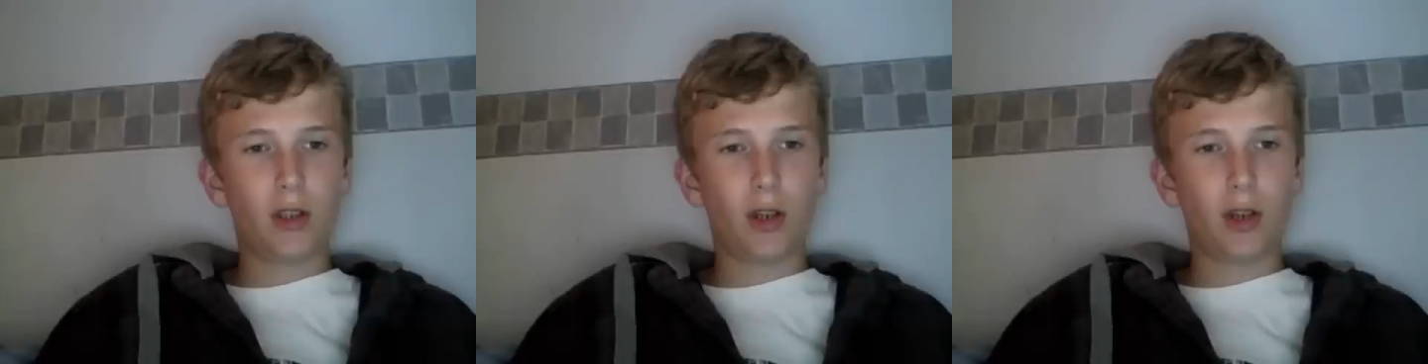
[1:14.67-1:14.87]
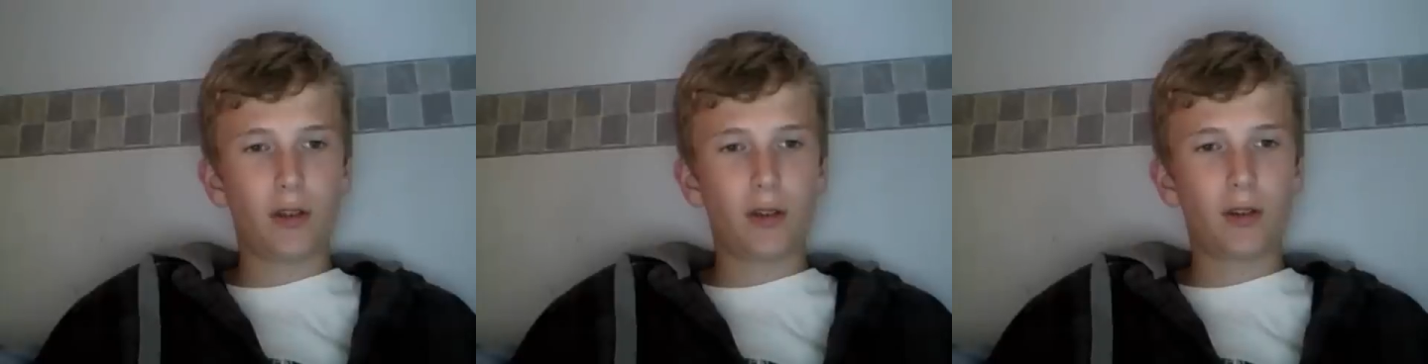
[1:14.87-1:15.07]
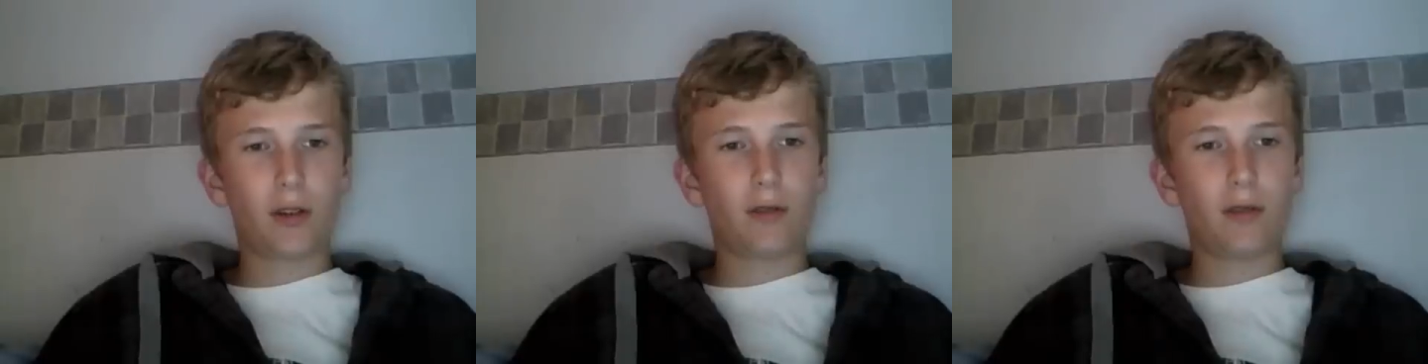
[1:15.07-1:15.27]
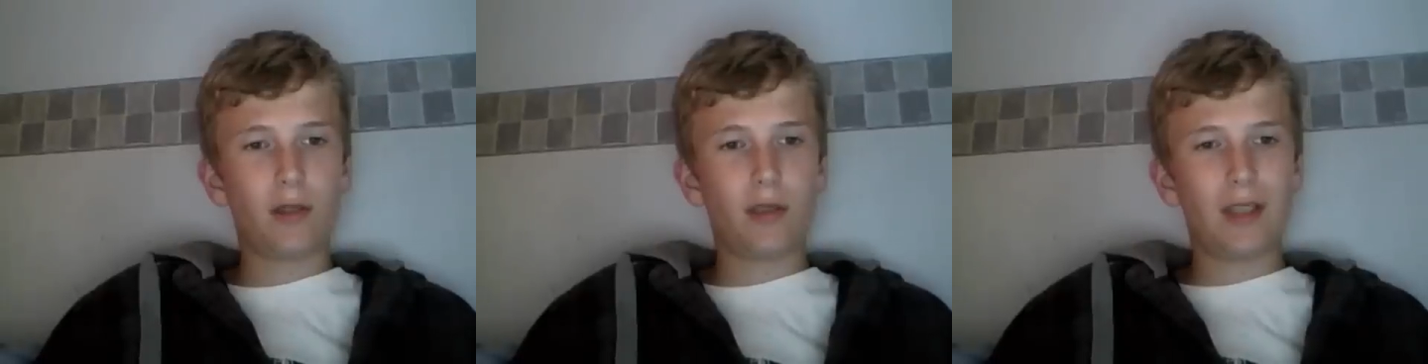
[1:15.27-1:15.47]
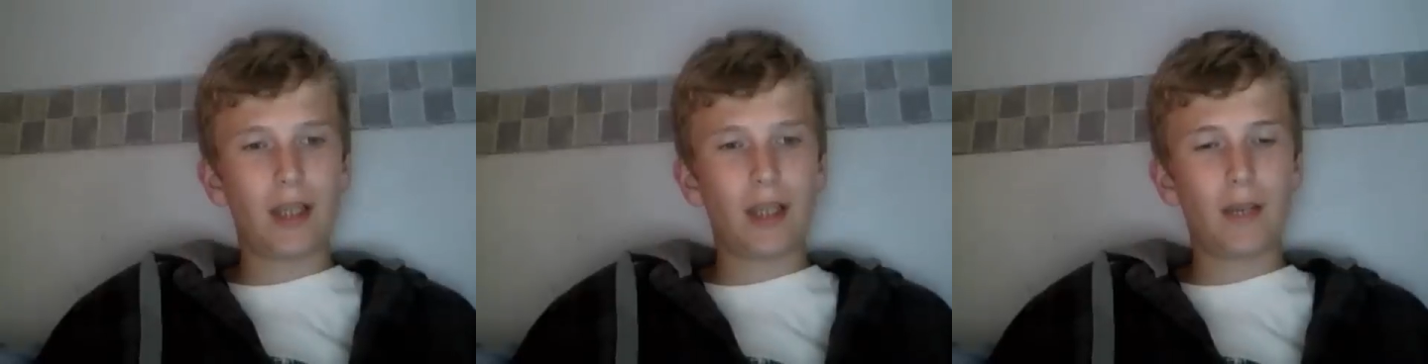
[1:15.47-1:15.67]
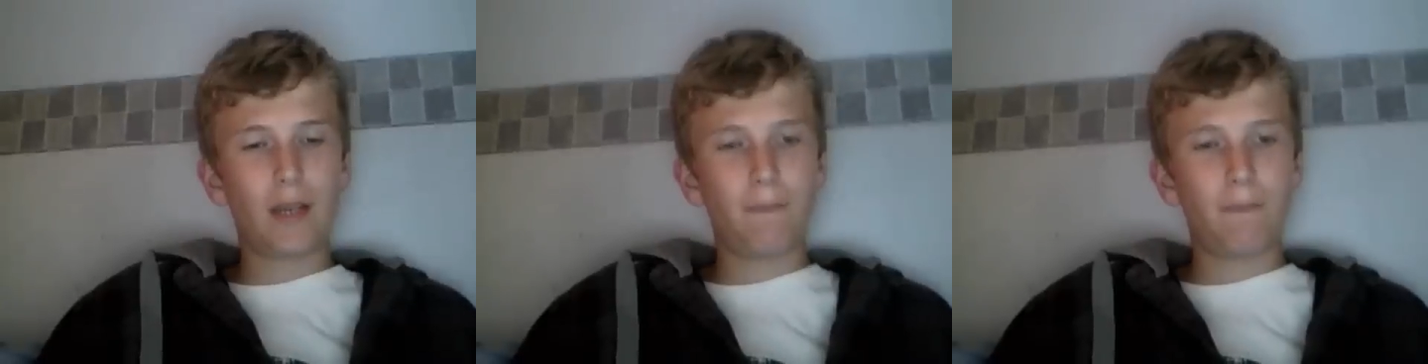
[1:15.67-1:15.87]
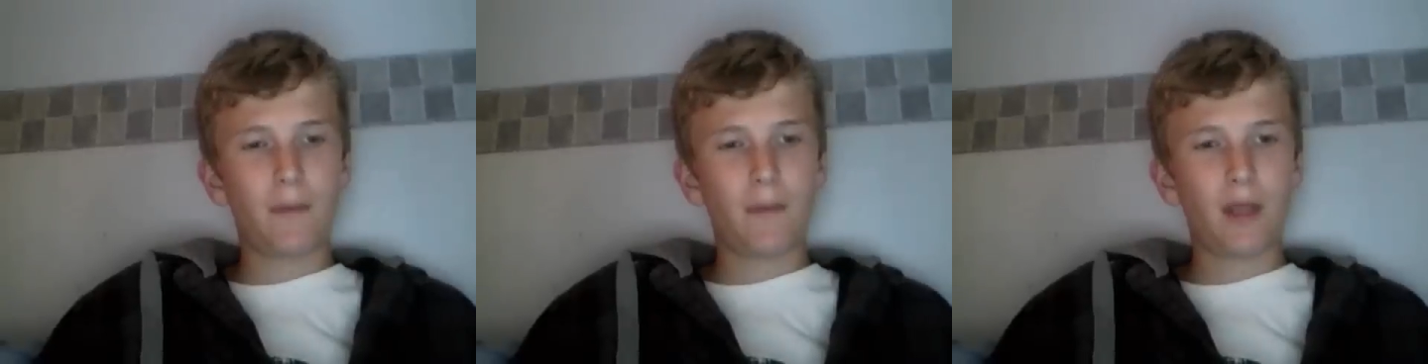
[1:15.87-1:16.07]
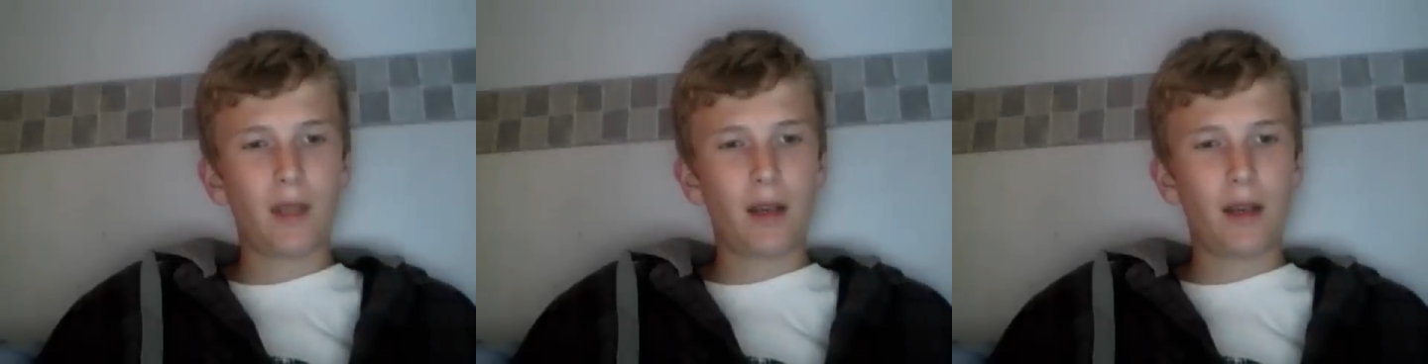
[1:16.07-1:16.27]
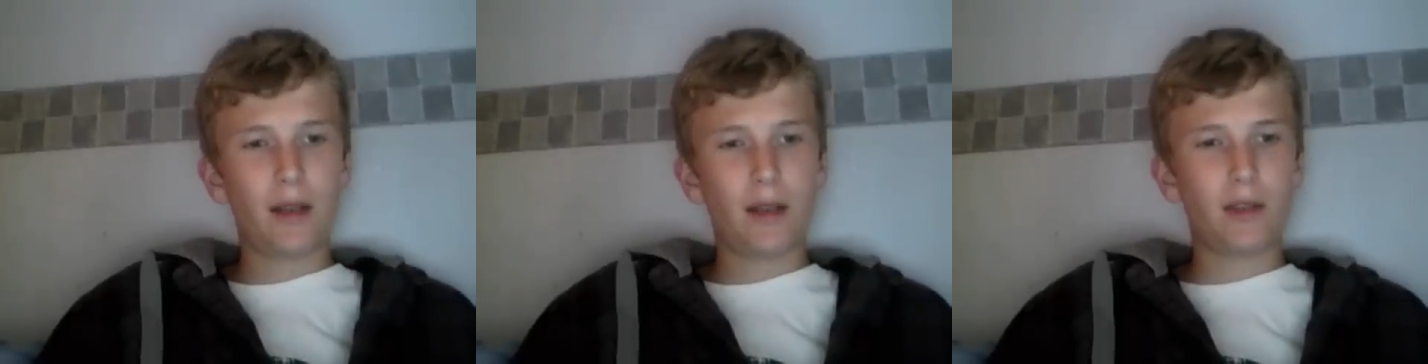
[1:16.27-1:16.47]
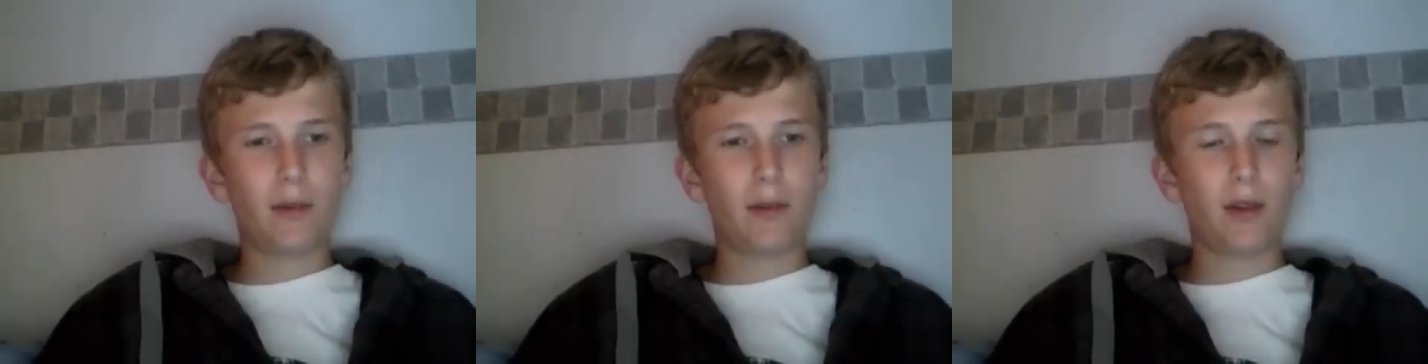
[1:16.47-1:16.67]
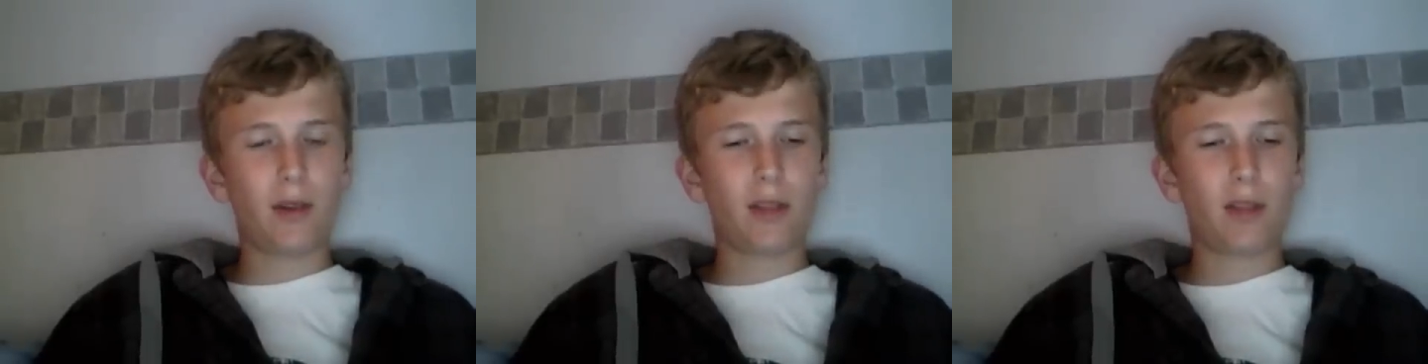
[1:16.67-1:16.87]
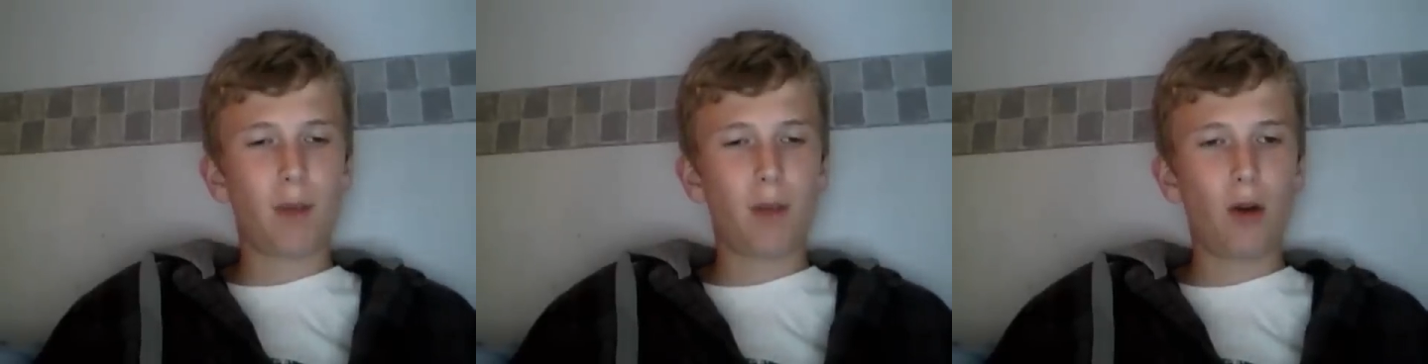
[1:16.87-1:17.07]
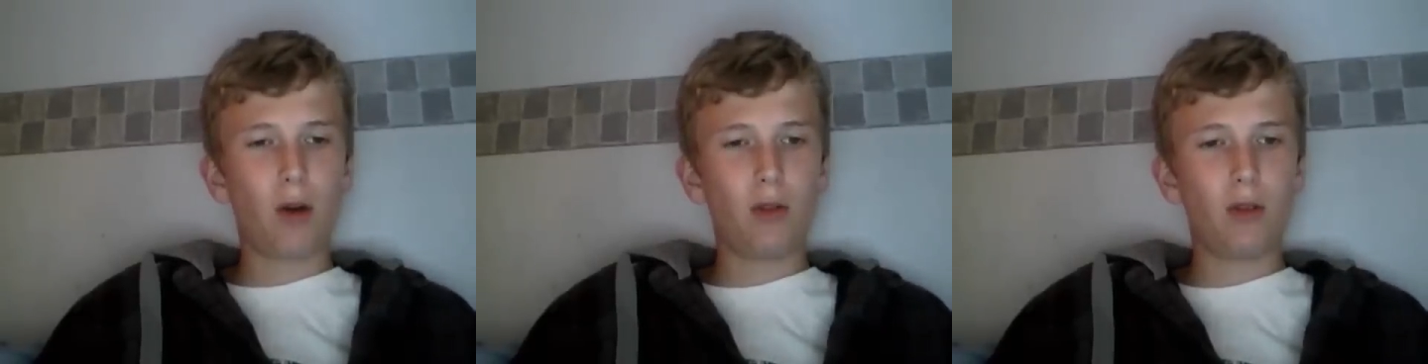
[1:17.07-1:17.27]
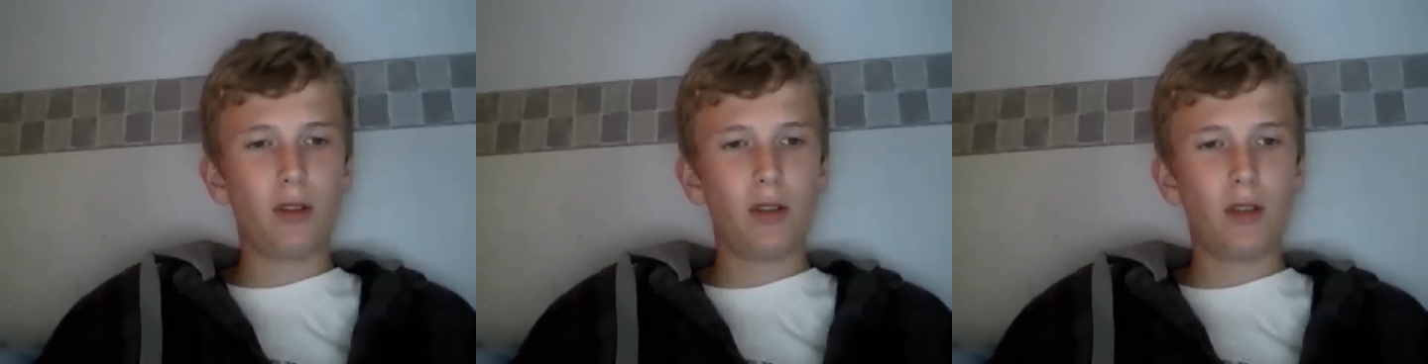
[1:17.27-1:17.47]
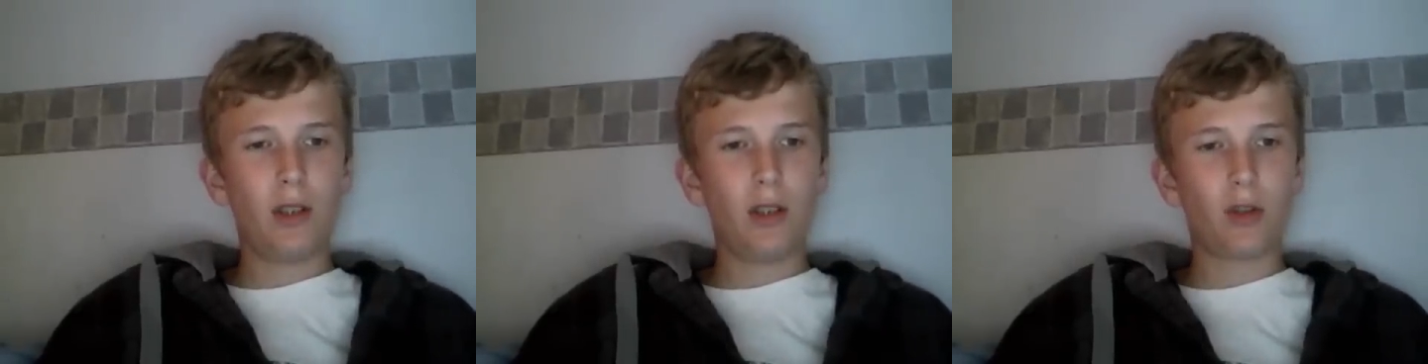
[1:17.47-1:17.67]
and to be honest, Poland,